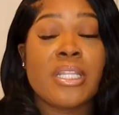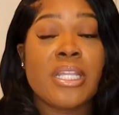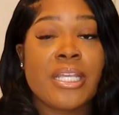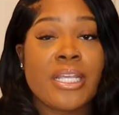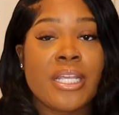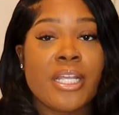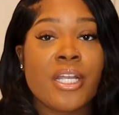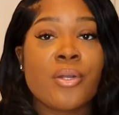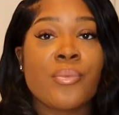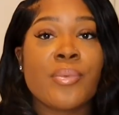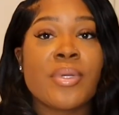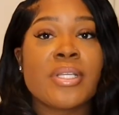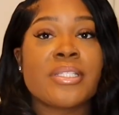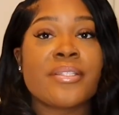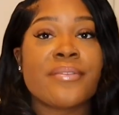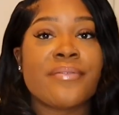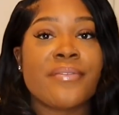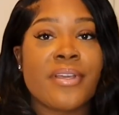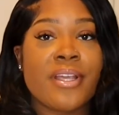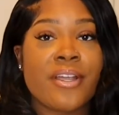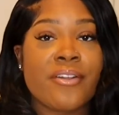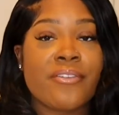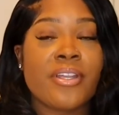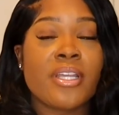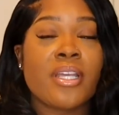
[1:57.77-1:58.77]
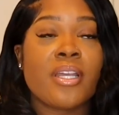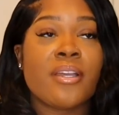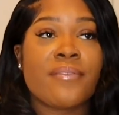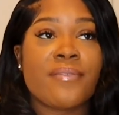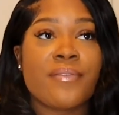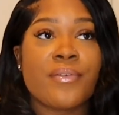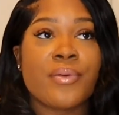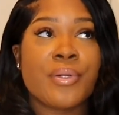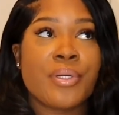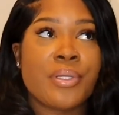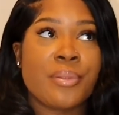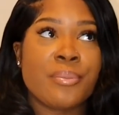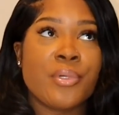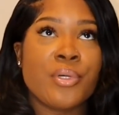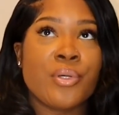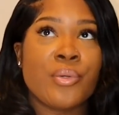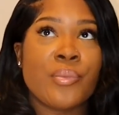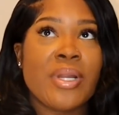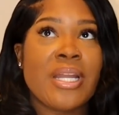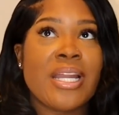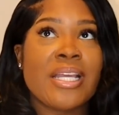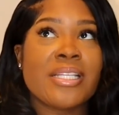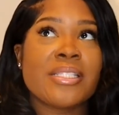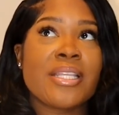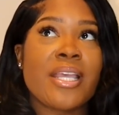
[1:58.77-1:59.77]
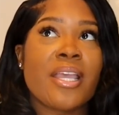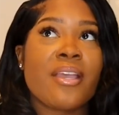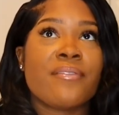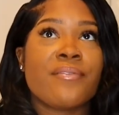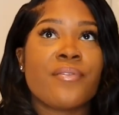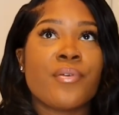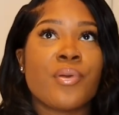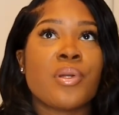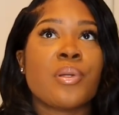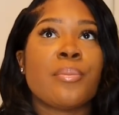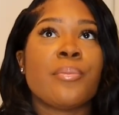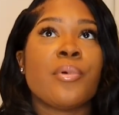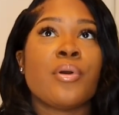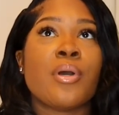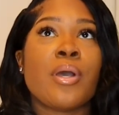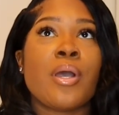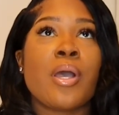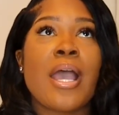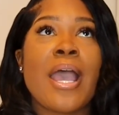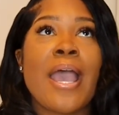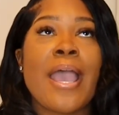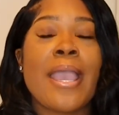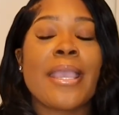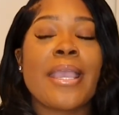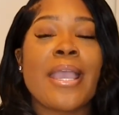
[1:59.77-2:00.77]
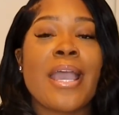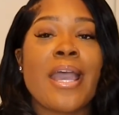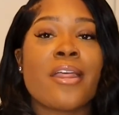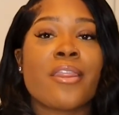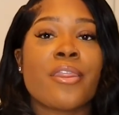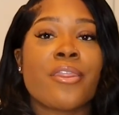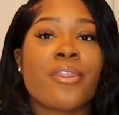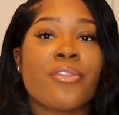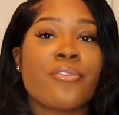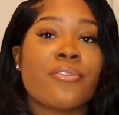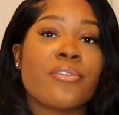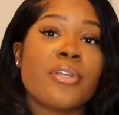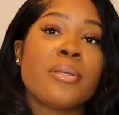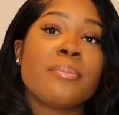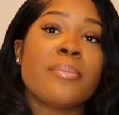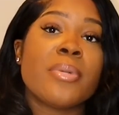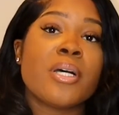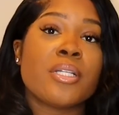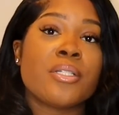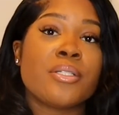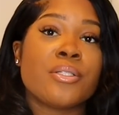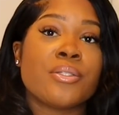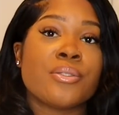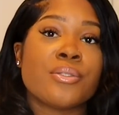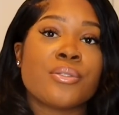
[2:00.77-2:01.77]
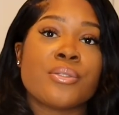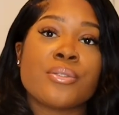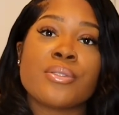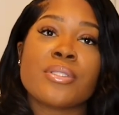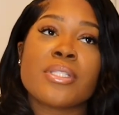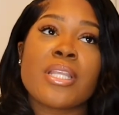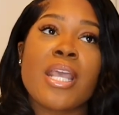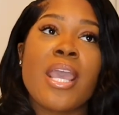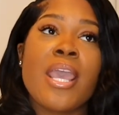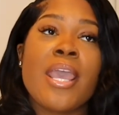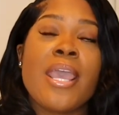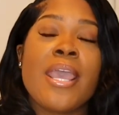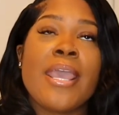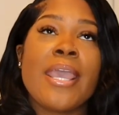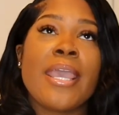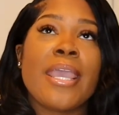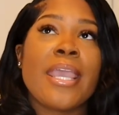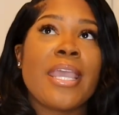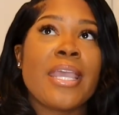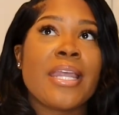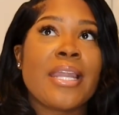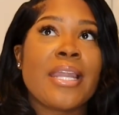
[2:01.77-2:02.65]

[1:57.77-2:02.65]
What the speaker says: The hair was very affordable. When I say affordable, I got 3 bundles and